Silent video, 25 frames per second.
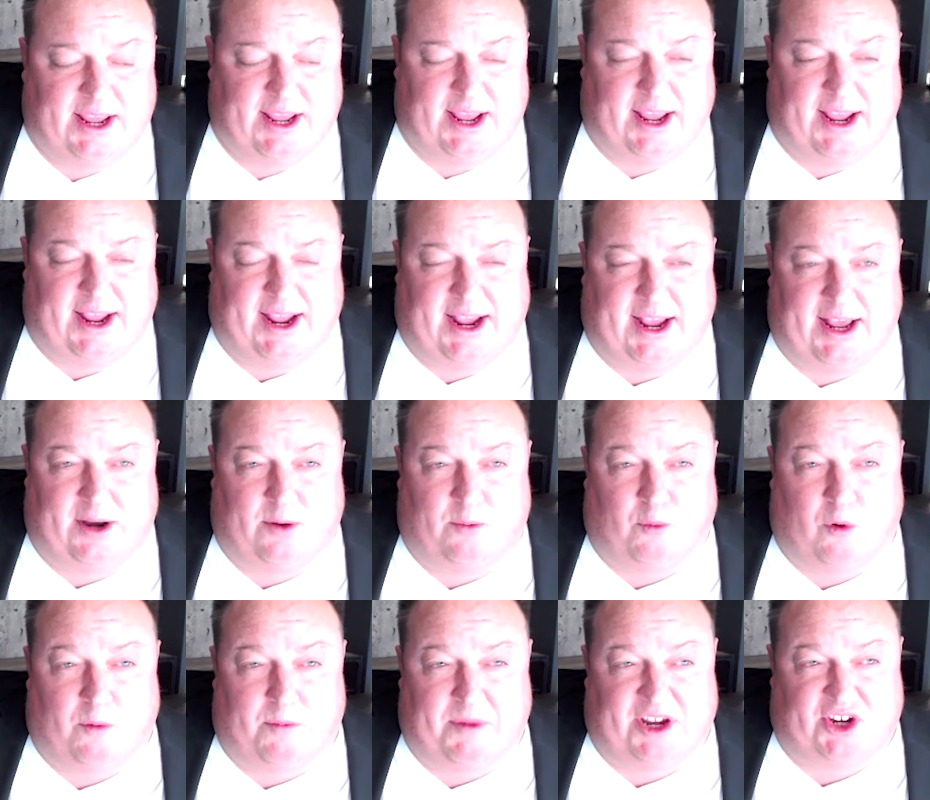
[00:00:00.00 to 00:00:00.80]

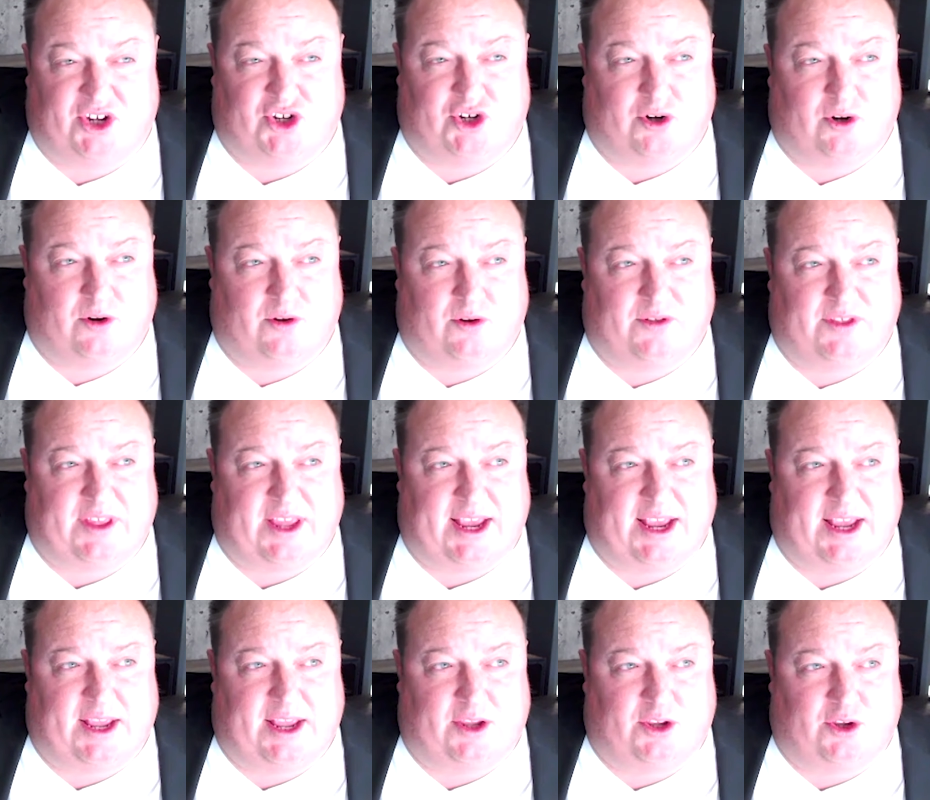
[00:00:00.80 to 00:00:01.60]
And we'll make sure
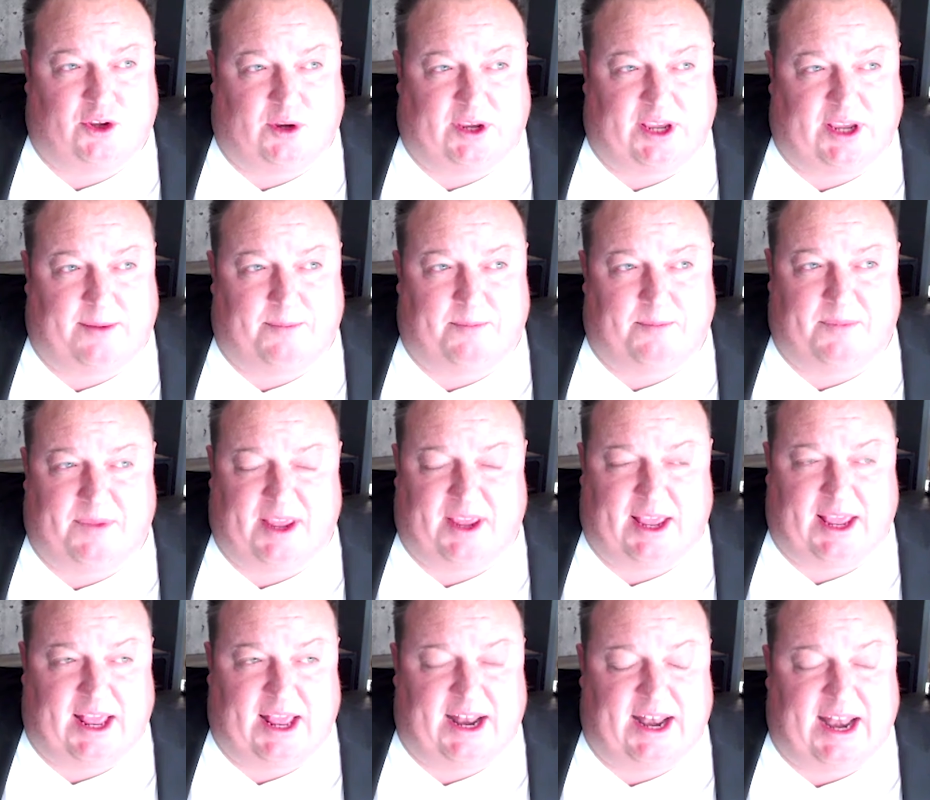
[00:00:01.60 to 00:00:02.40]
that you get
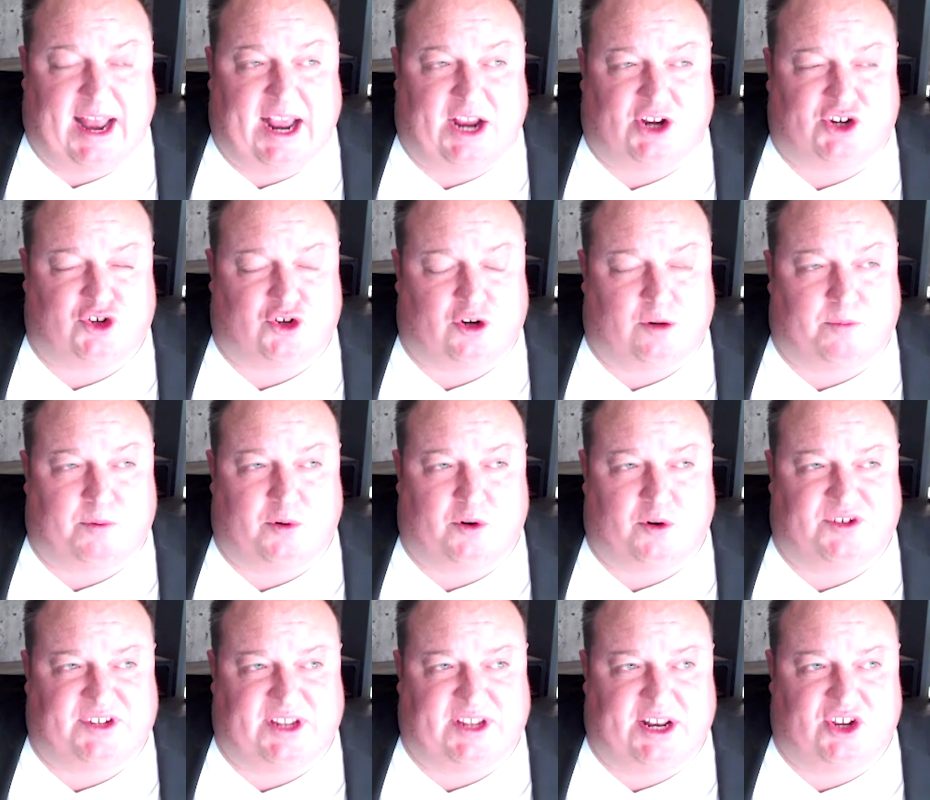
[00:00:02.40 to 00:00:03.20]
an extra
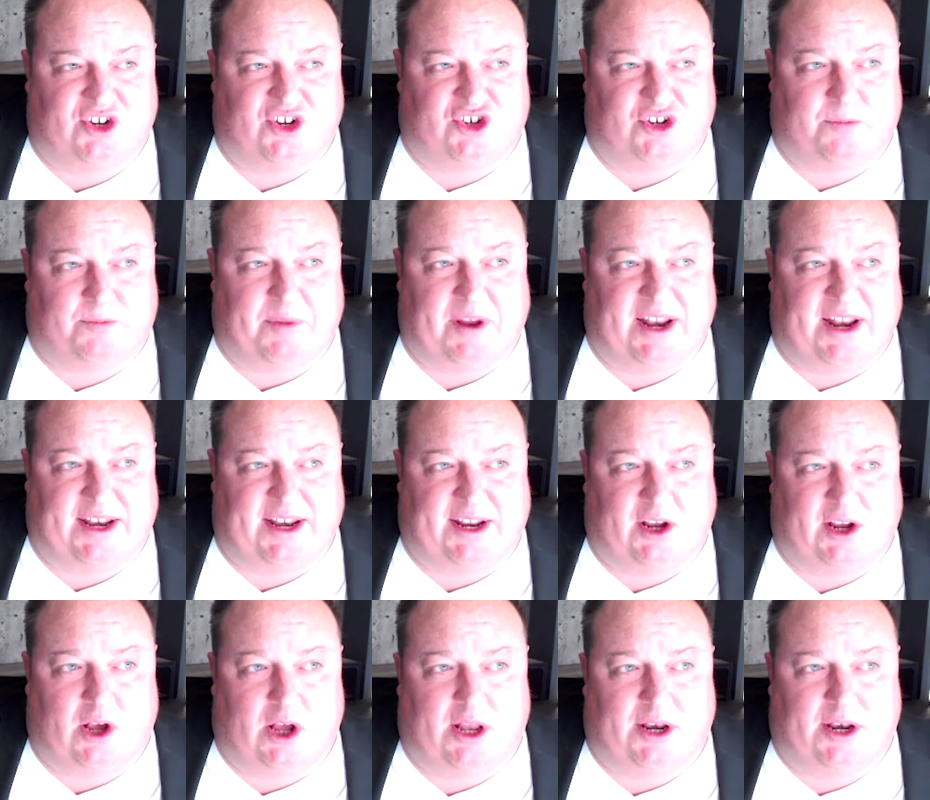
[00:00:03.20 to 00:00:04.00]
percentage
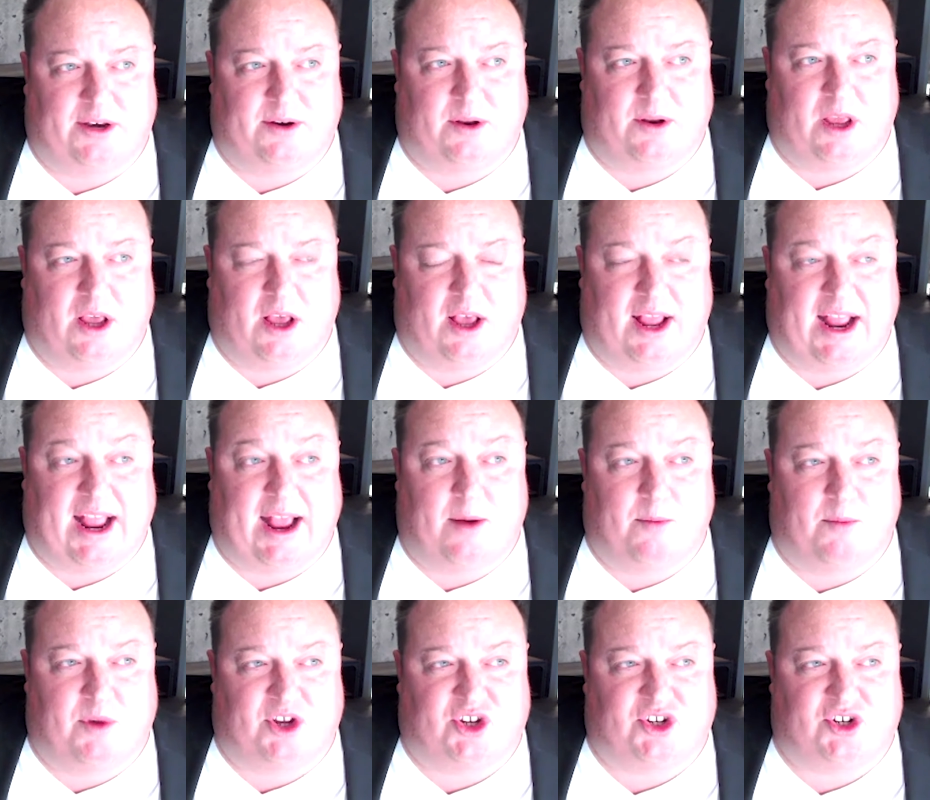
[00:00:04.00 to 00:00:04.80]
depending on
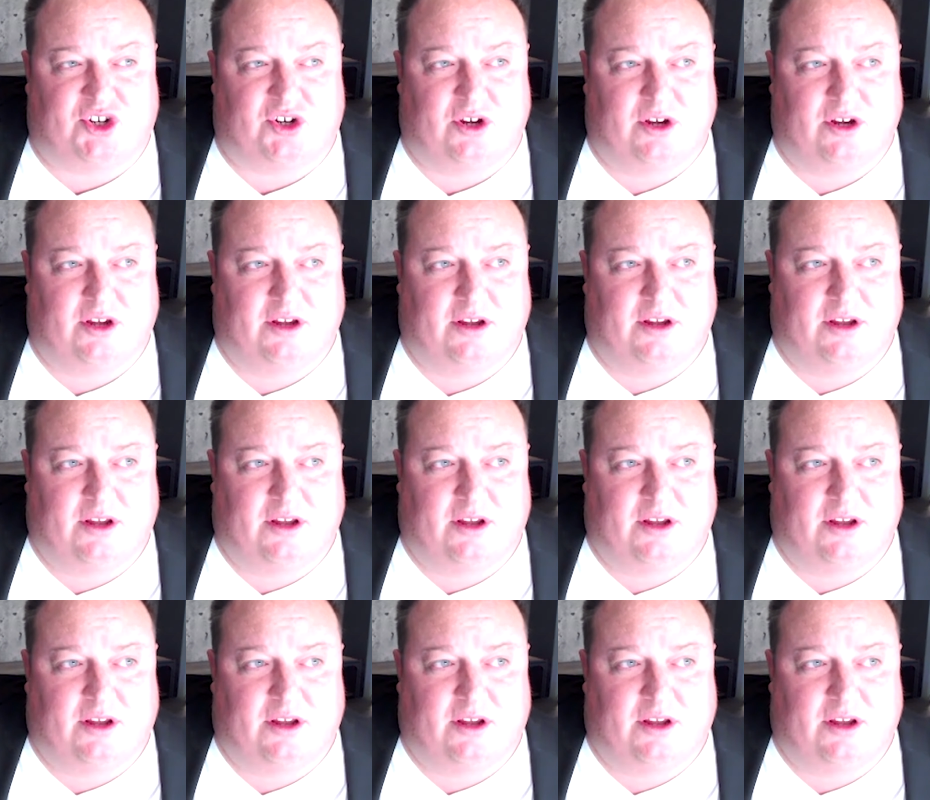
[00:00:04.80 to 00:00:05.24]
how much